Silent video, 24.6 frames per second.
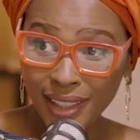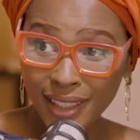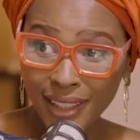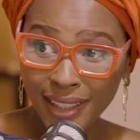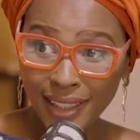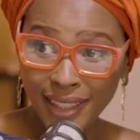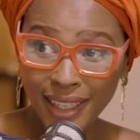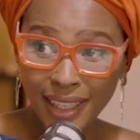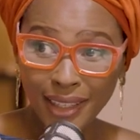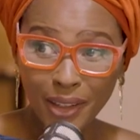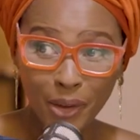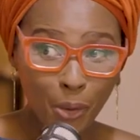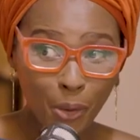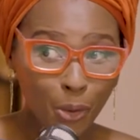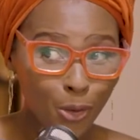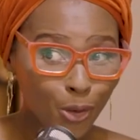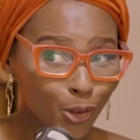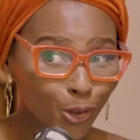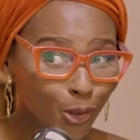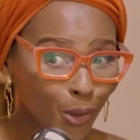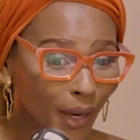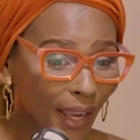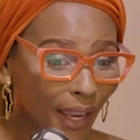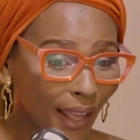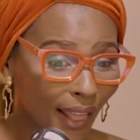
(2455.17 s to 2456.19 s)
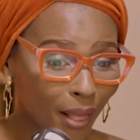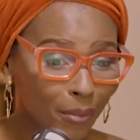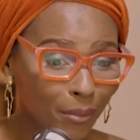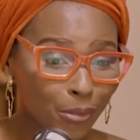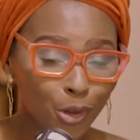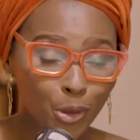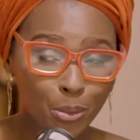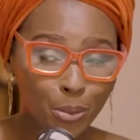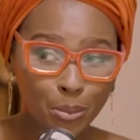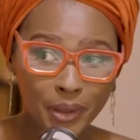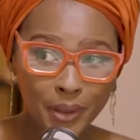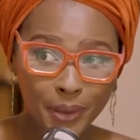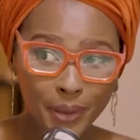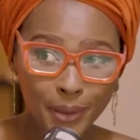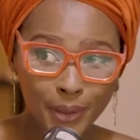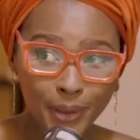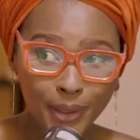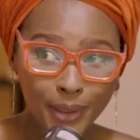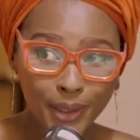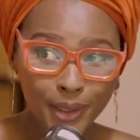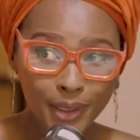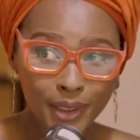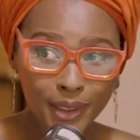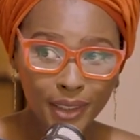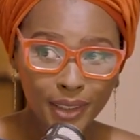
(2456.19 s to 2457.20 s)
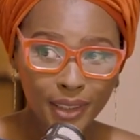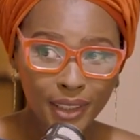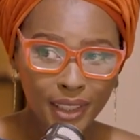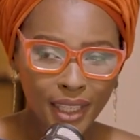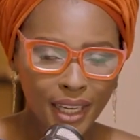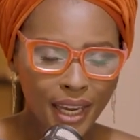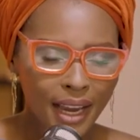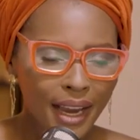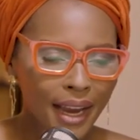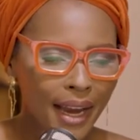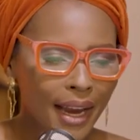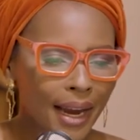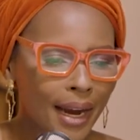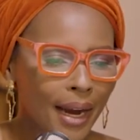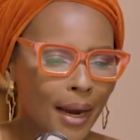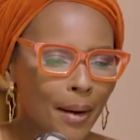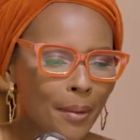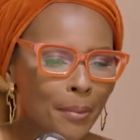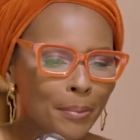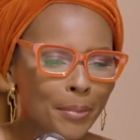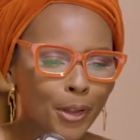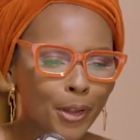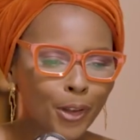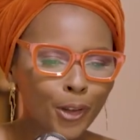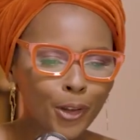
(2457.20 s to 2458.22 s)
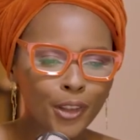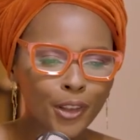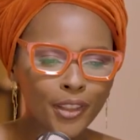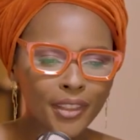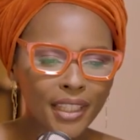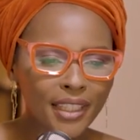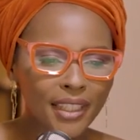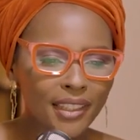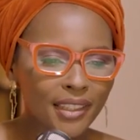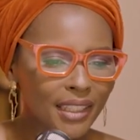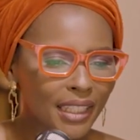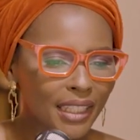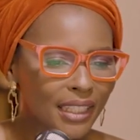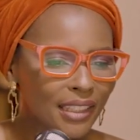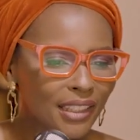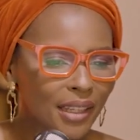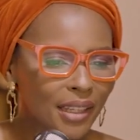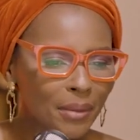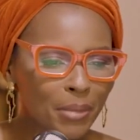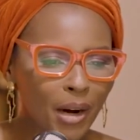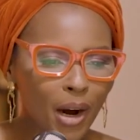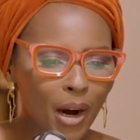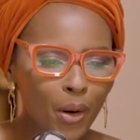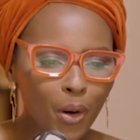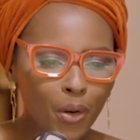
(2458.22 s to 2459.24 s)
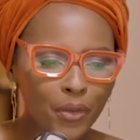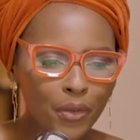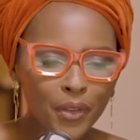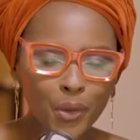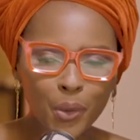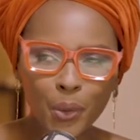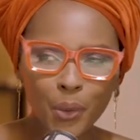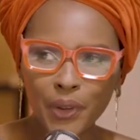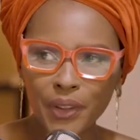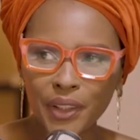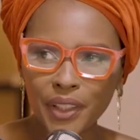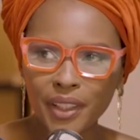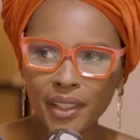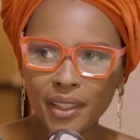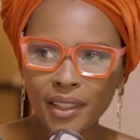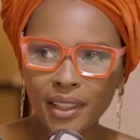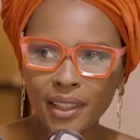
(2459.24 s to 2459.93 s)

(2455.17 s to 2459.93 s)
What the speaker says: It can also help to build, because it's in the power of the word.